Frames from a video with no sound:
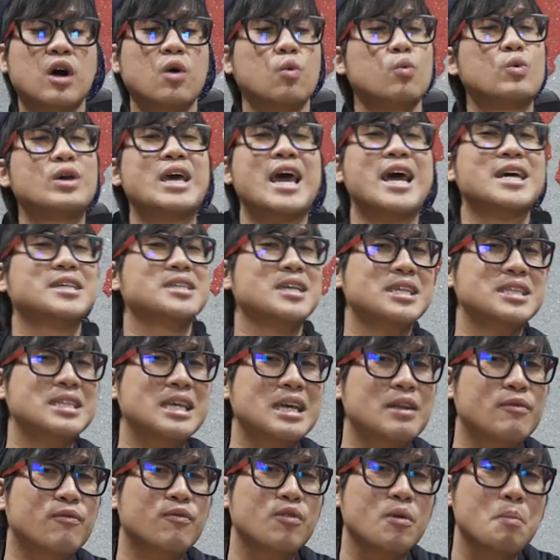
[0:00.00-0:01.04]
not, we access
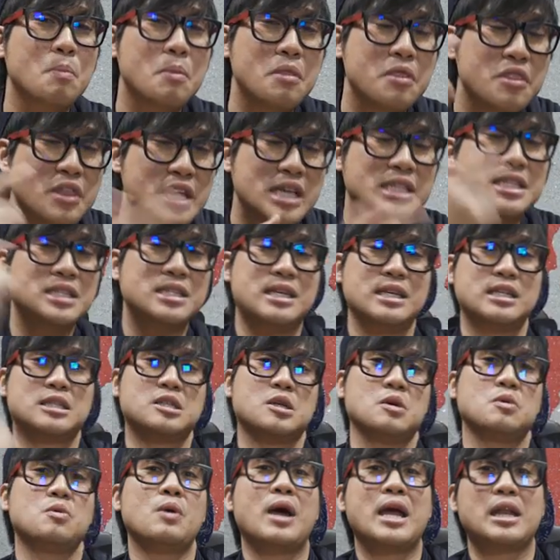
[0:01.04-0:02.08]
it from this
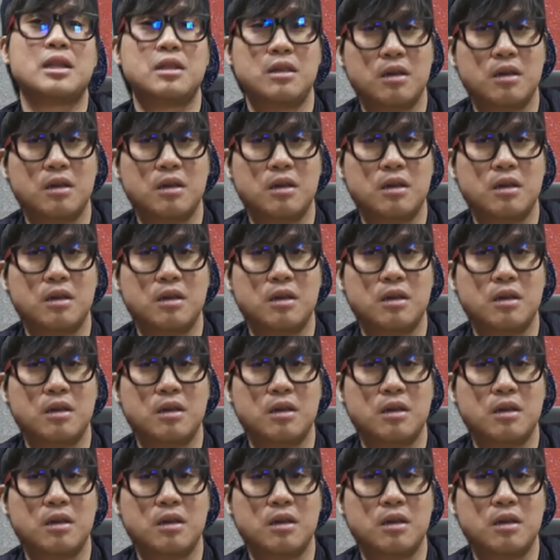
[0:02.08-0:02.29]
disk right